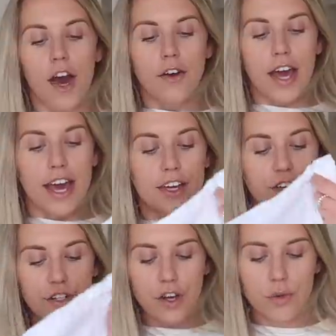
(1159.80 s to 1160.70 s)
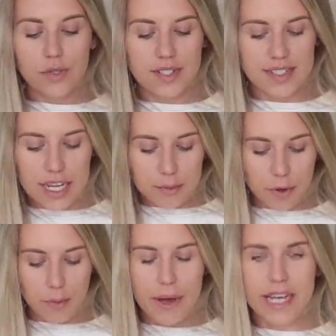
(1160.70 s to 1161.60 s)
Okay, good old
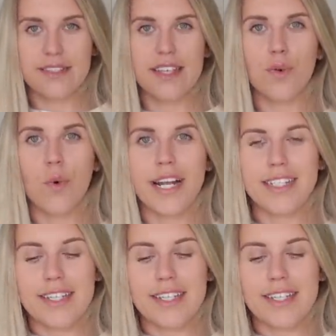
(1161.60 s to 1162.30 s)
staple basic white